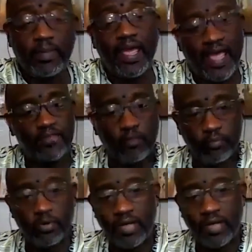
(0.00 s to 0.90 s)
article
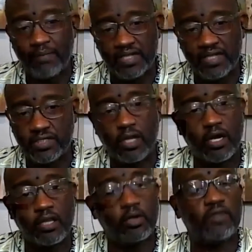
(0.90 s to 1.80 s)
and the book
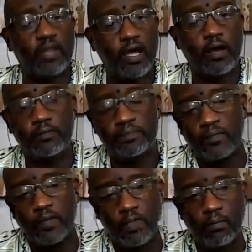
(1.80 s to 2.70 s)
I mentioned, The
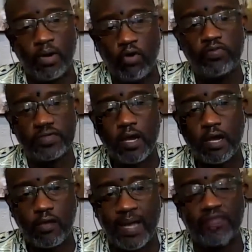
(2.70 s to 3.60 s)
Color of Law,
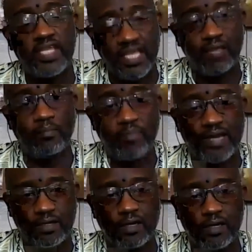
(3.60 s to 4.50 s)
both talk
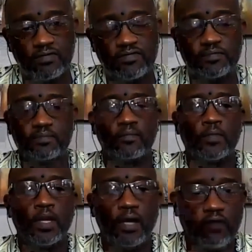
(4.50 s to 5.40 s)
about the impact
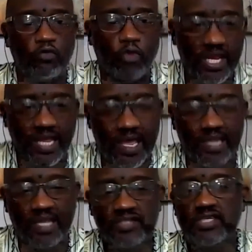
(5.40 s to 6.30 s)
of
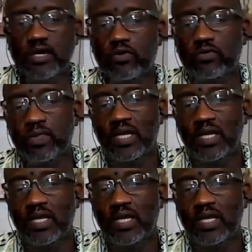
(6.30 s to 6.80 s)
redlining.